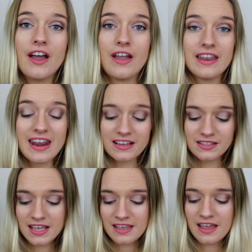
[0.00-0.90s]
Okay, next
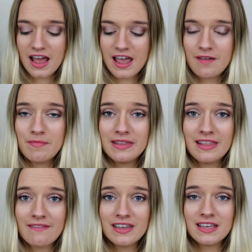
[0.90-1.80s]
thing that I have been
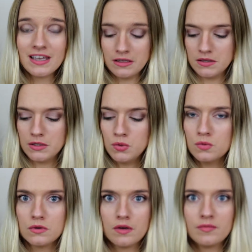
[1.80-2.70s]
loving,
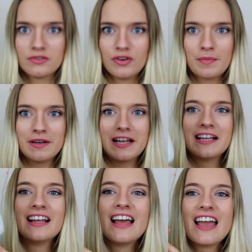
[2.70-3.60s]
ooh, almost dropped
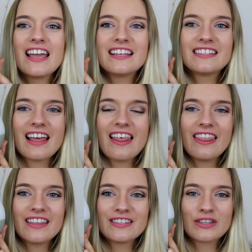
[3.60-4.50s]
it, is
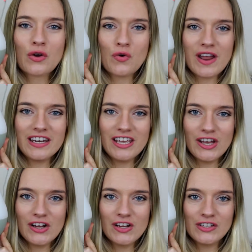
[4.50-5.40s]
this right
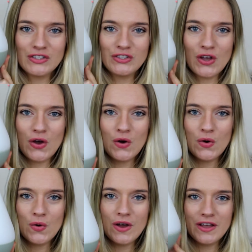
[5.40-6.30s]
here.
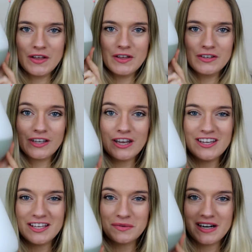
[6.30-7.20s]
So can you
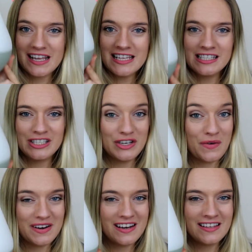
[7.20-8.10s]
guess what it is? Do you know
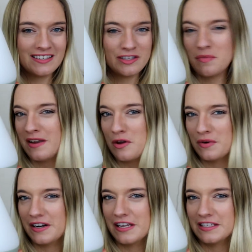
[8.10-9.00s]
what it is? You might know
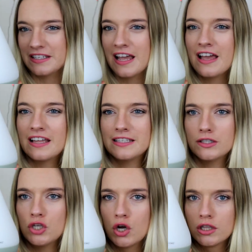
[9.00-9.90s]
what it is. It
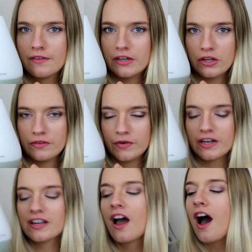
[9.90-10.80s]
says Young Living on the
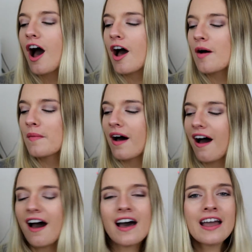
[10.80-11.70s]
front.
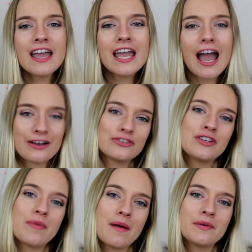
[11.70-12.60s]
I
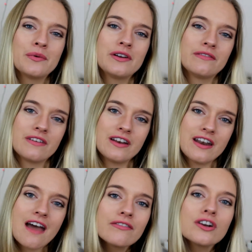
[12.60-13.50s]
actually probably would have
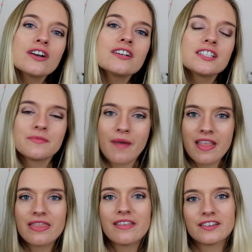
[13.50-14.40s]
never
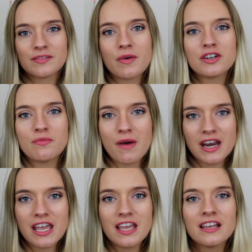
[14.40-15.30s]
spent this much
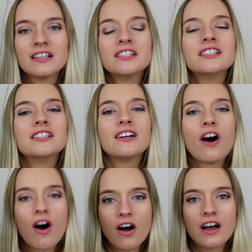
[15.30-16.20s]
money
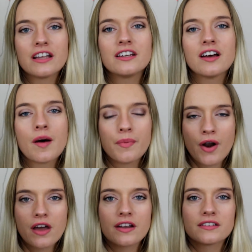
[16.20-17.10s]
on a
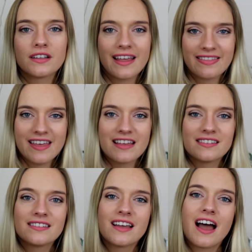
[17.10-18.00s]
product like
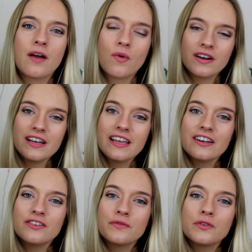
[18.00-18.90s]
this. I wanted to get
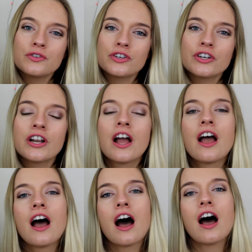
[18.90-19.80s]
a diffuser
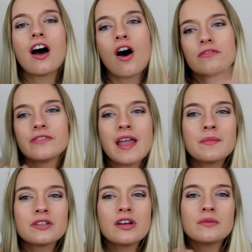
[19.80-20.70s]
off of
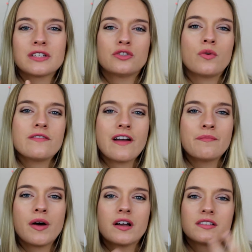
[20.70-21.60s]
Amazon. It was like
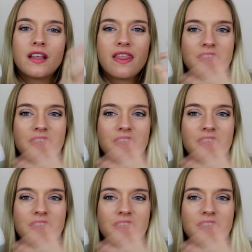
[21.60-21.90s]
25 bucks.